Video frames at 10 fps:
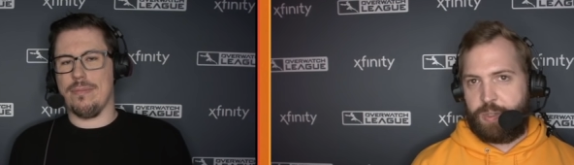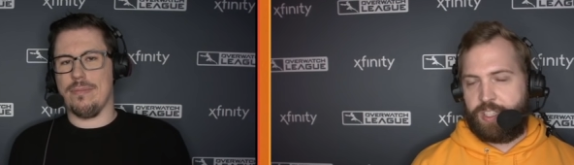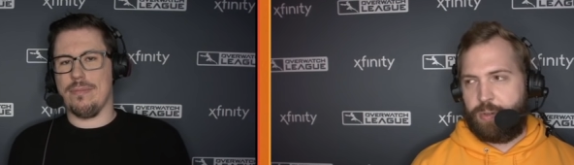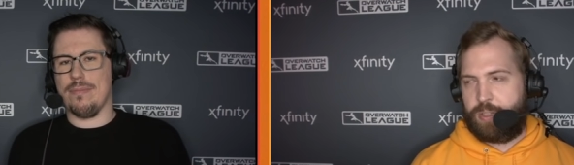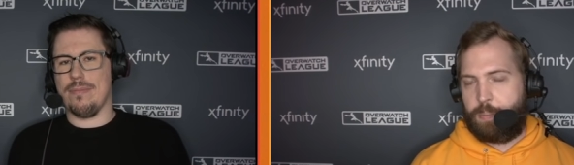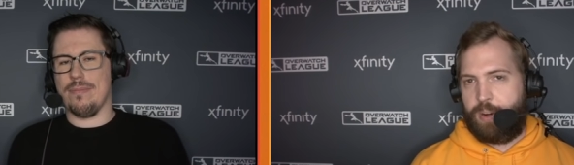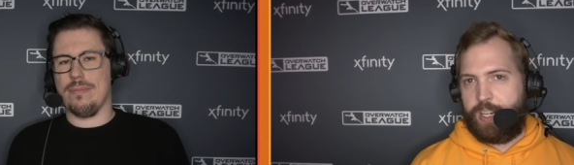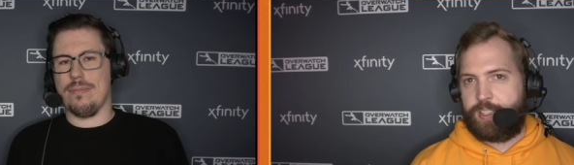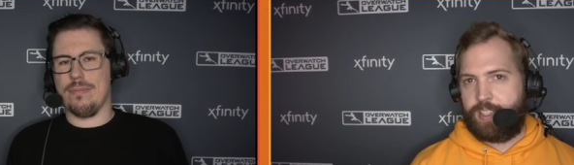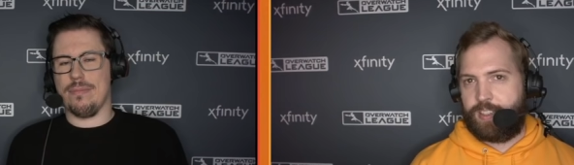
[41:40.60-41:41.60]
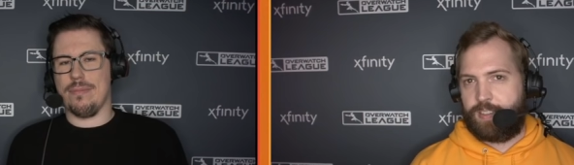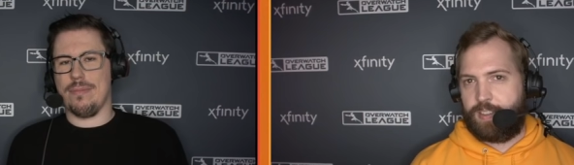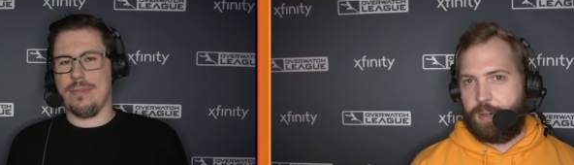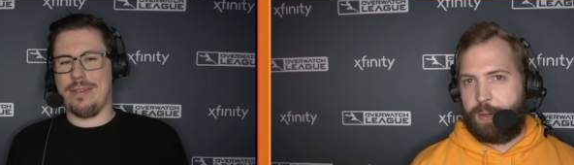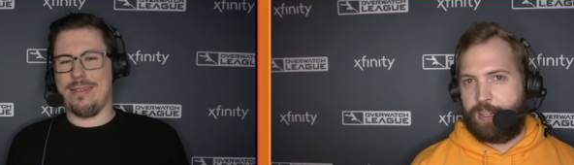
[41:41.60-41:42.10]
Speaker 1: that's what's so
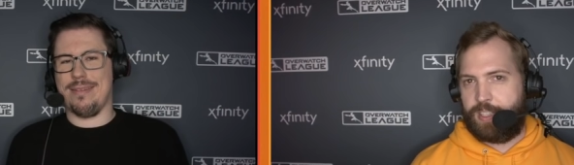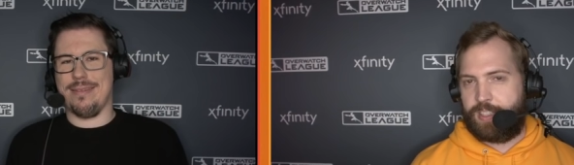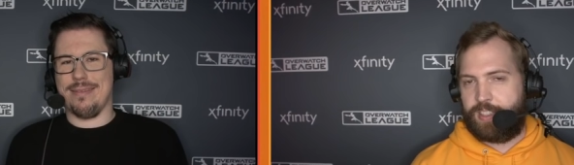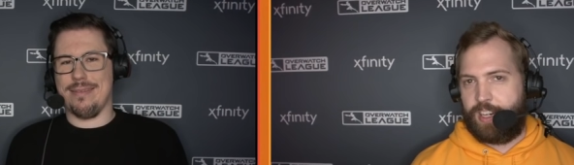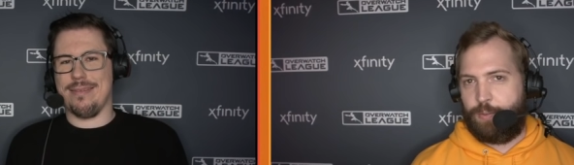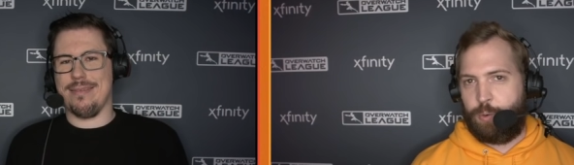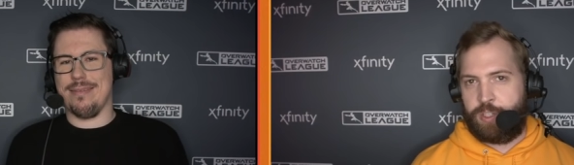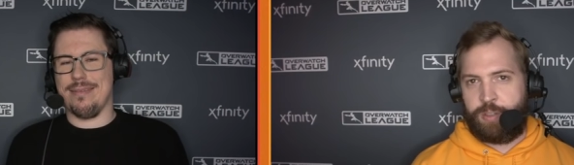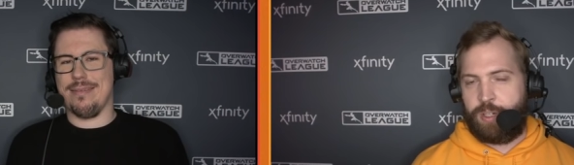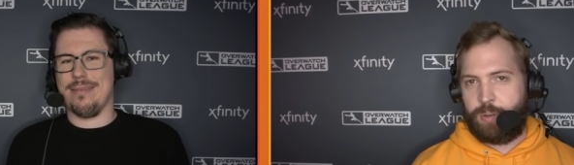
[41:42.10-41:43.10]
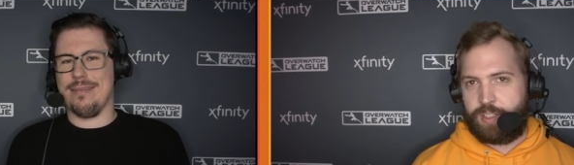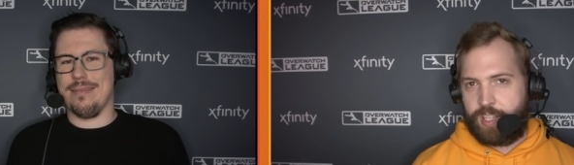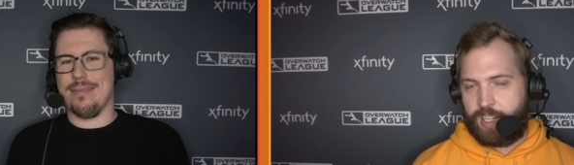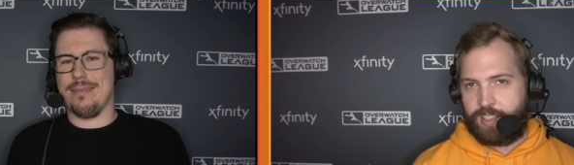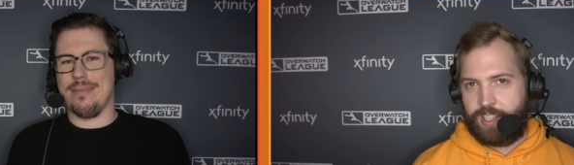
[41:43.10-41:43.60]
surprising about this to everyone. You
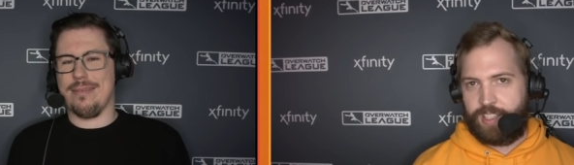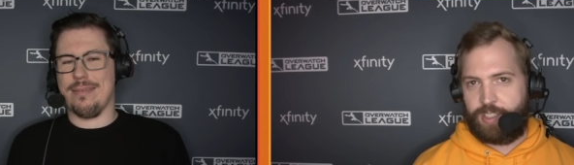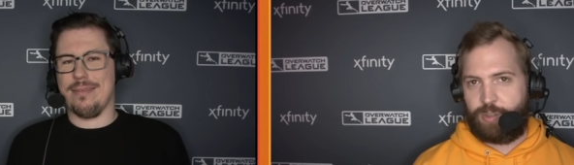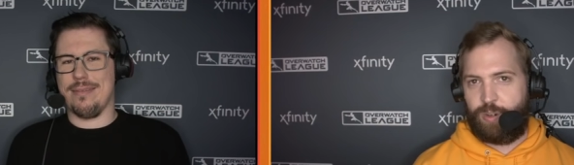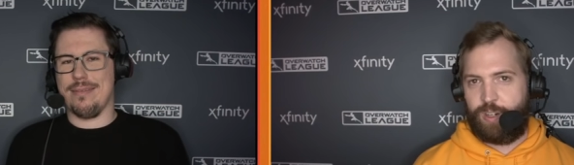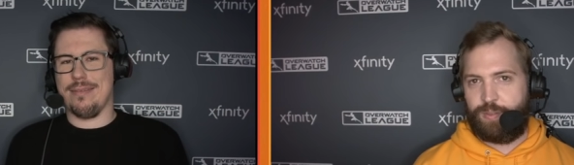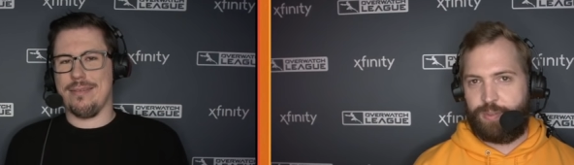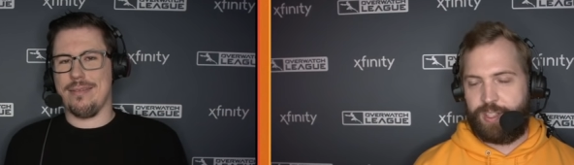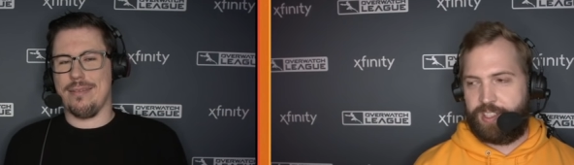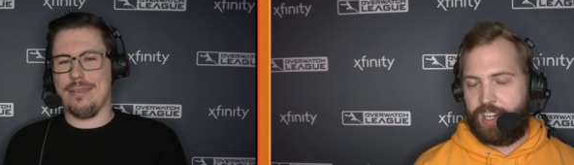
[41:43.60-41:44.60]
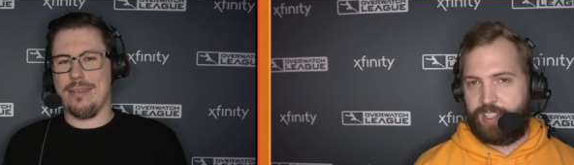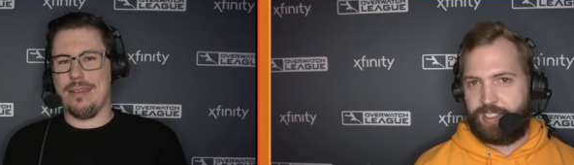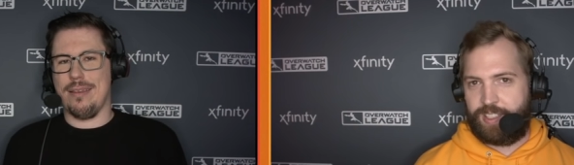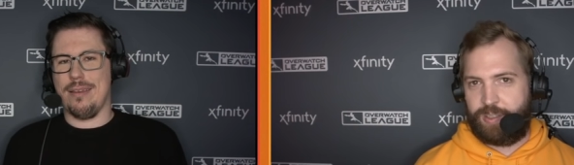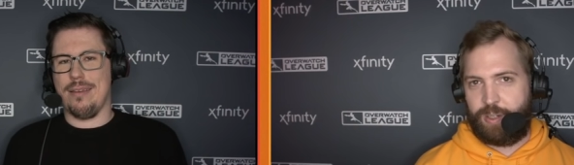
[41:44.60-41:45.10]
know the tank line is strong for the
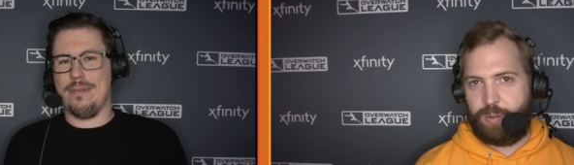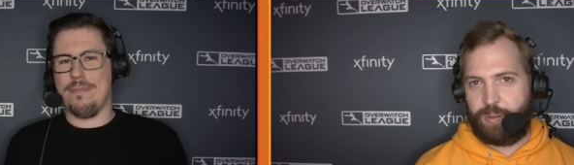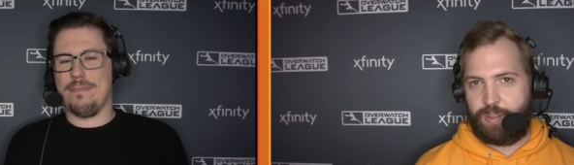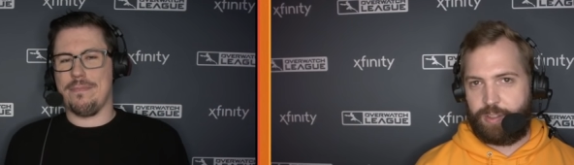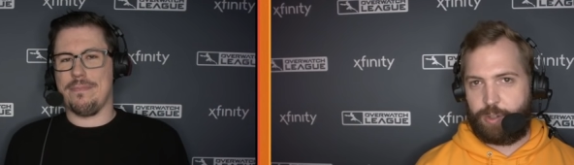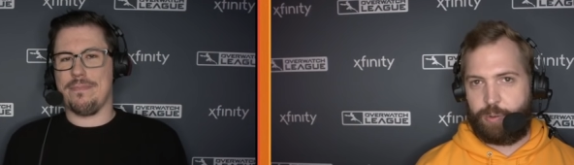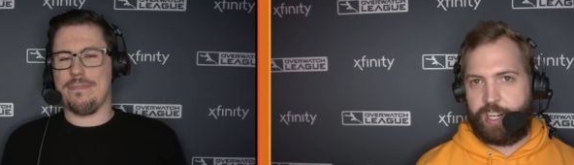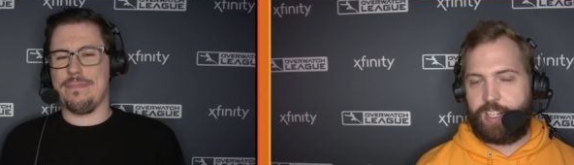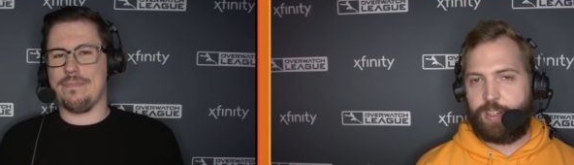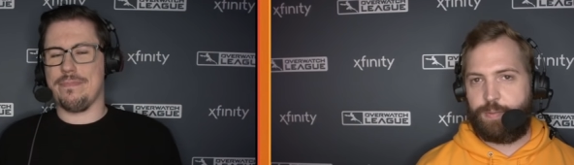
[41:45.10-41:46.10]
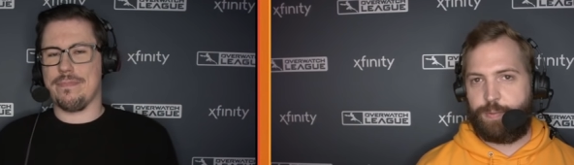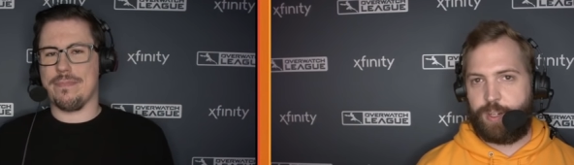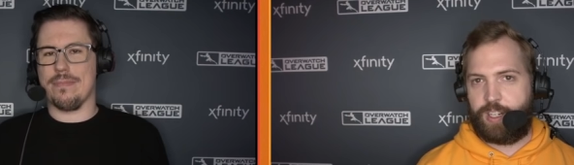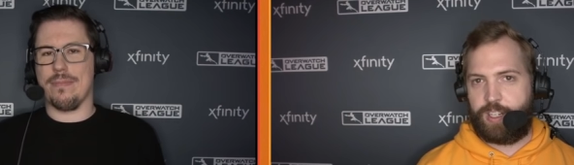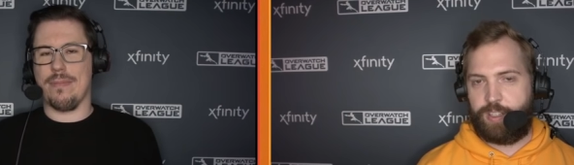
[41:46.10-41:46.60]
dynasty. You know
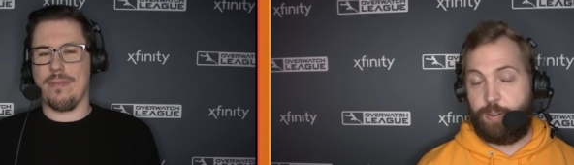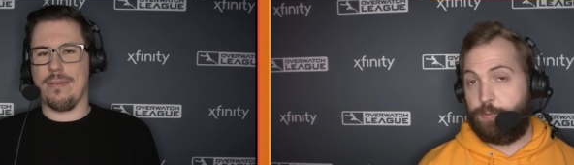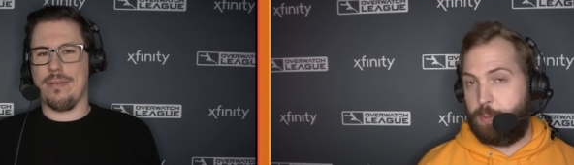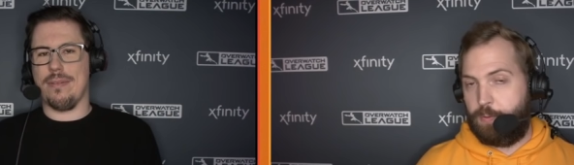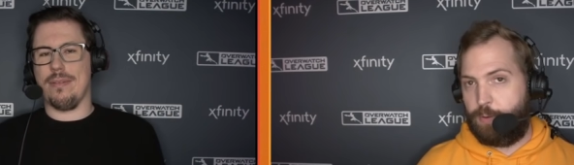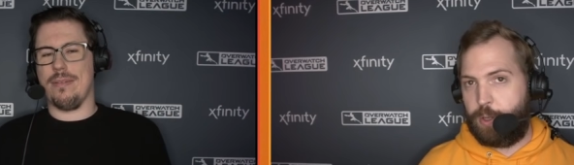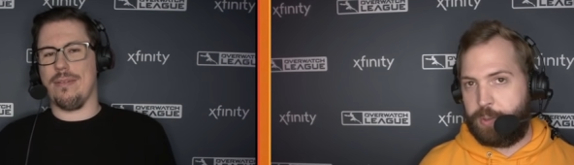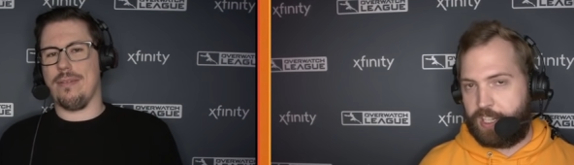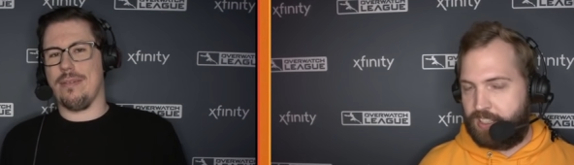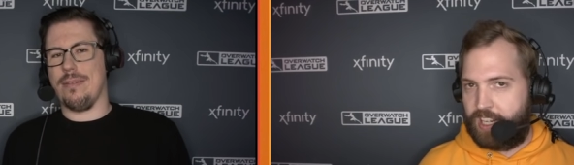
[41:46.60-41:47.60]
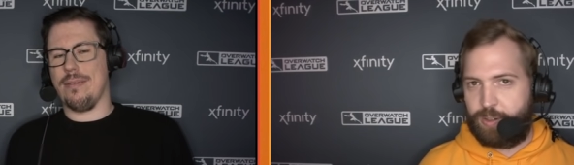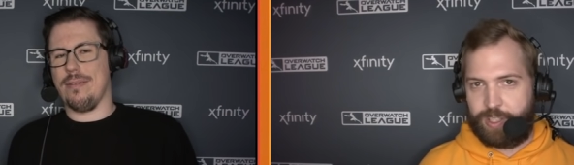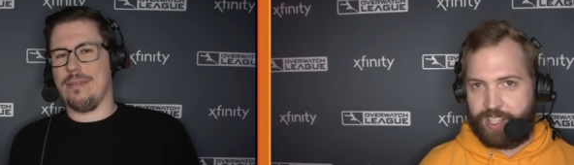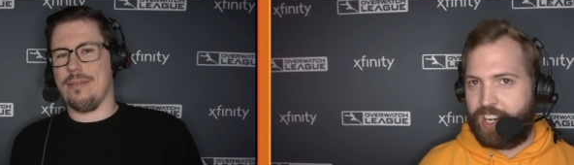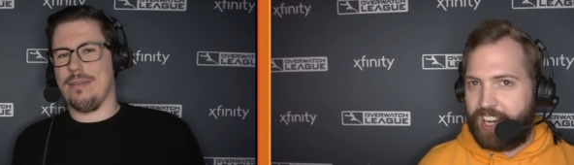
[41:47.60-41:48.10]
creative. Uh, you know if you've been following
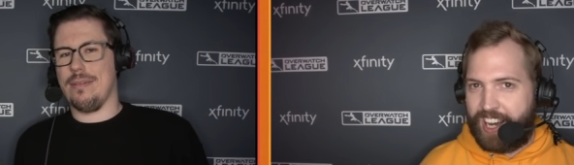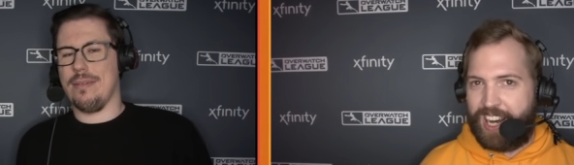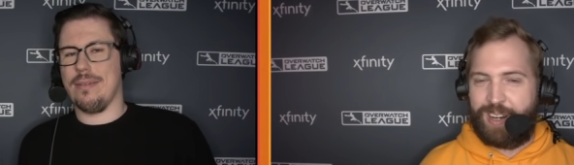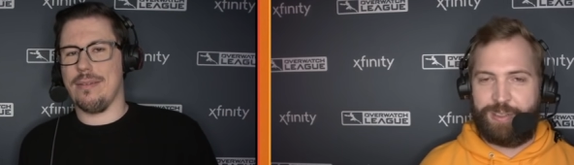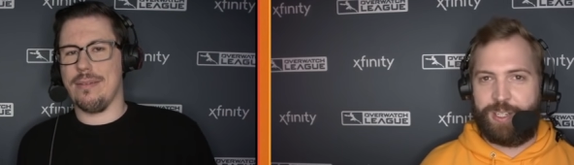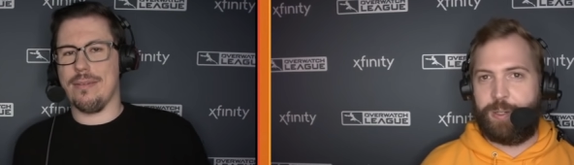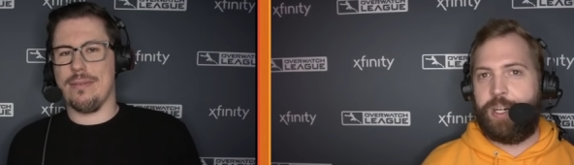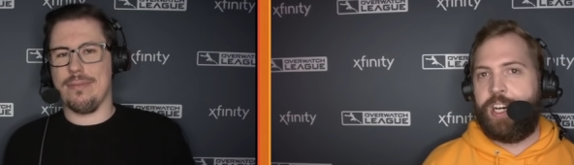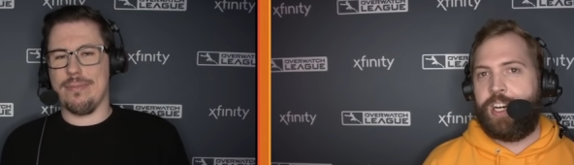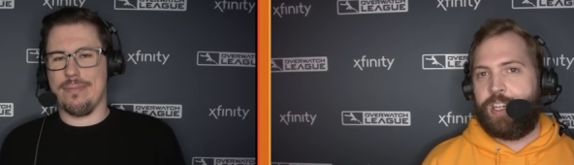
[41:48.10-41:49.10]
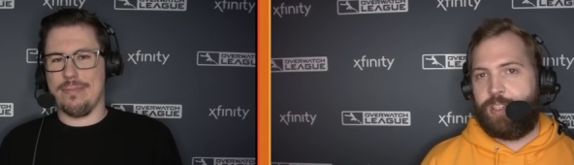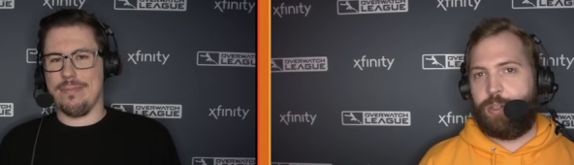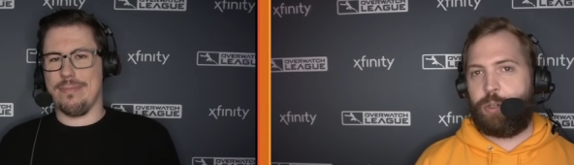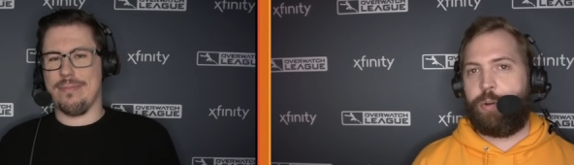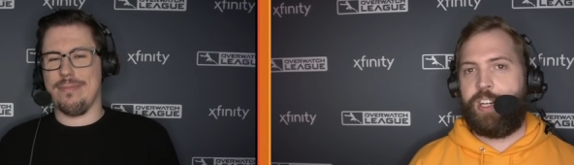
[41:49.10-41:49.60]
contenders like I have, you know
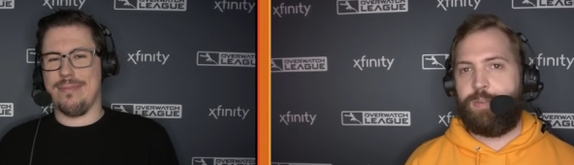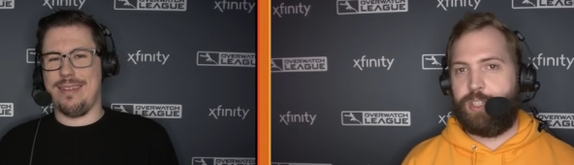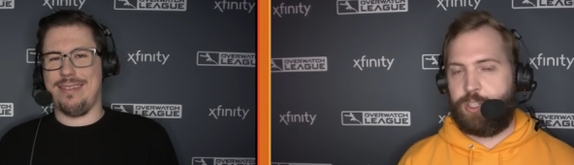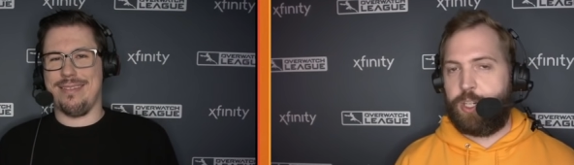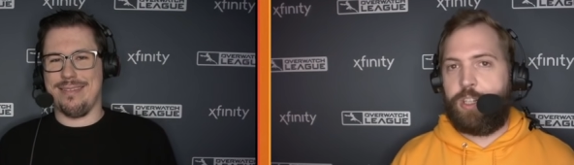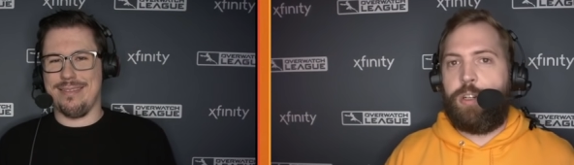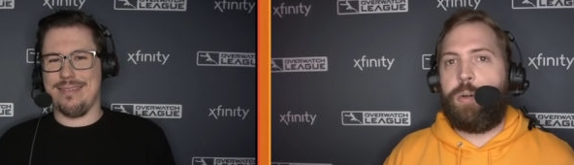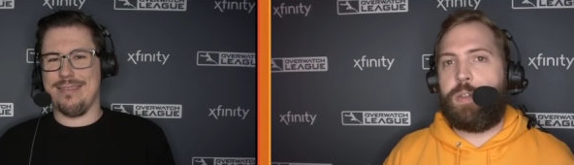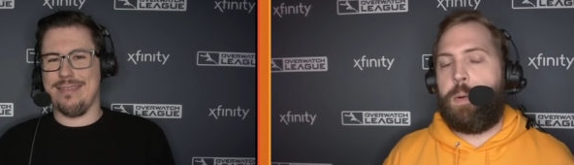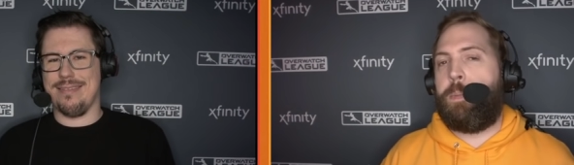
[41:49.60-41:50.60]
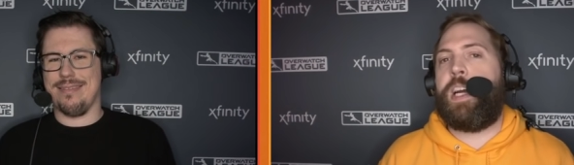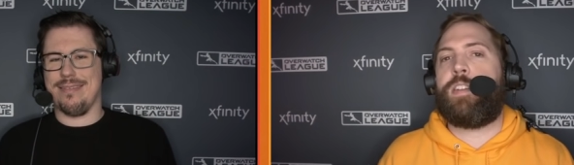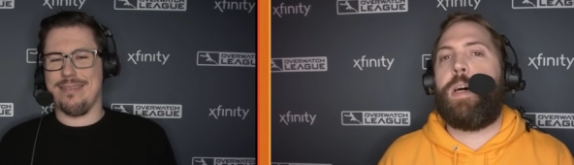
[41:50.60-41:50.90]
you know creative is good. You know he's been